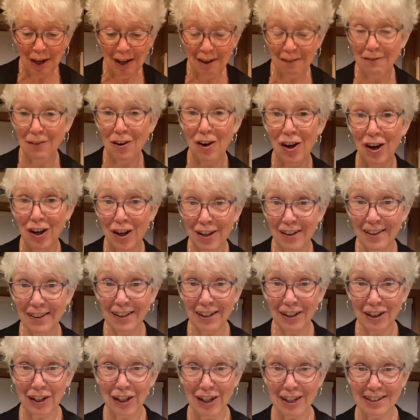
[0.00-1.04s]
of all the
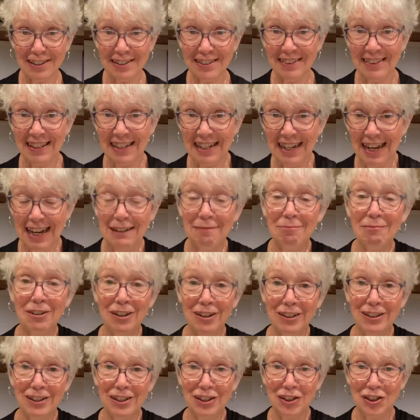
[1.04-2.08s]
cloths that I'm
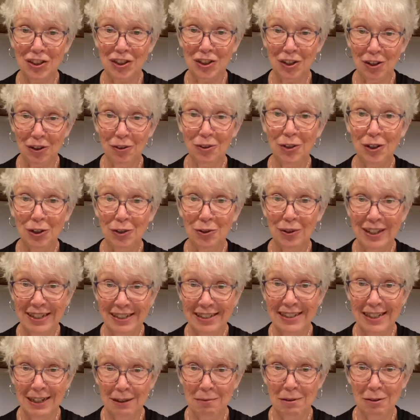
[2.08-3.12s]
going to show you
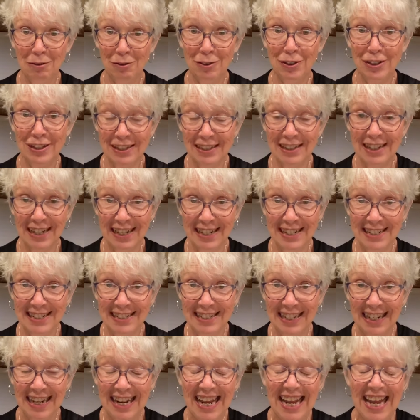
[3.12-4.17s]
and demo tonight.
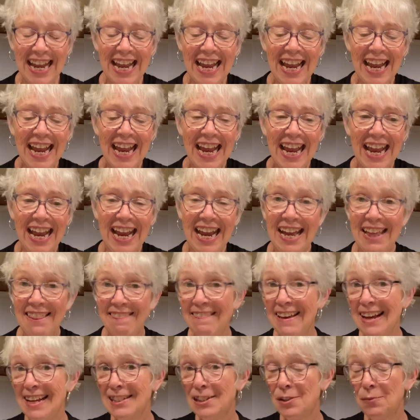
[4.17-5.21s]
And
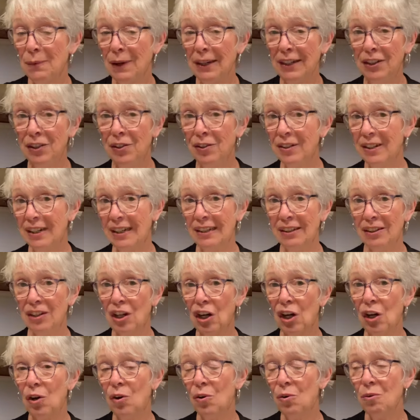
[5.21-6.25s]
that's why you can
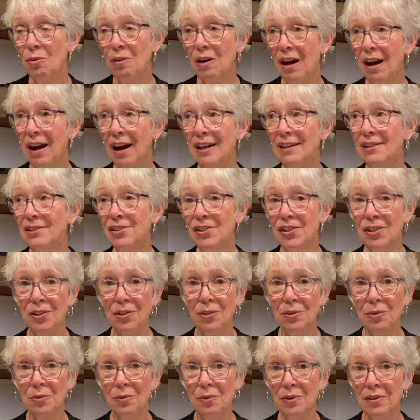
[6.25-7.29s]
go
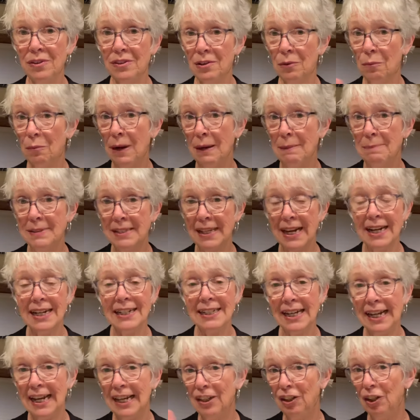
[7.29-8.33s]
onto the website
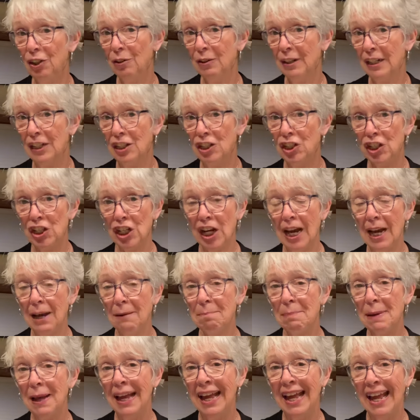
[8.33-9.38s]
and you can
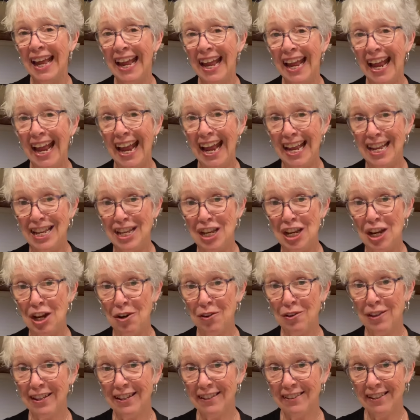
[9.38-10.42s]
shop and know
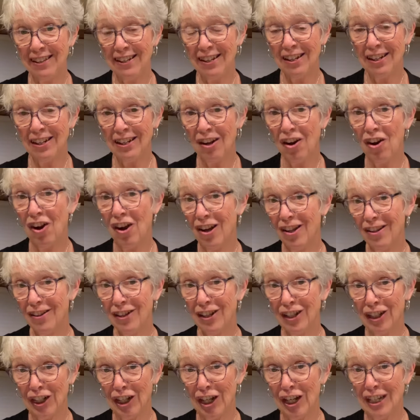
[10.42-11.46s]
that all the
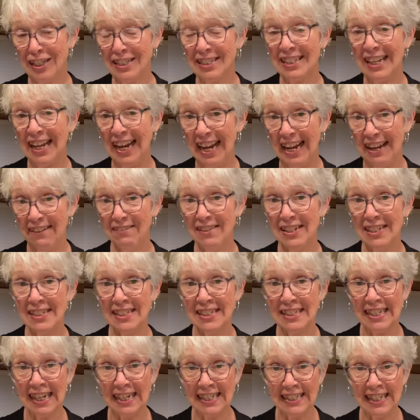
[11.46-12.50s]
cloths have this
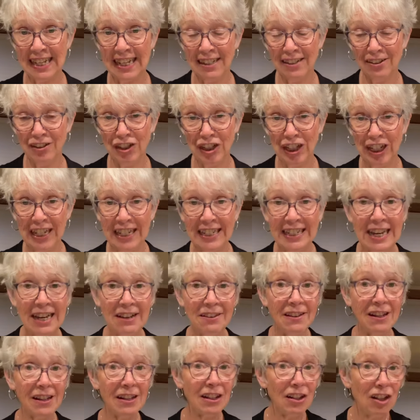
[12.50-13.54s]
technology. Now
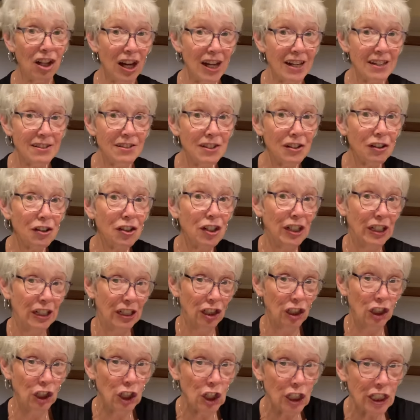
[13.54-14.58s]
the cloths are going to
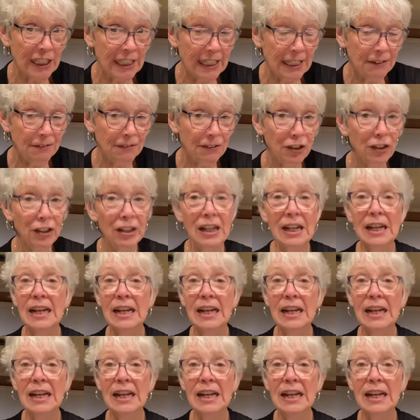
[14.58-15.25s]
look different.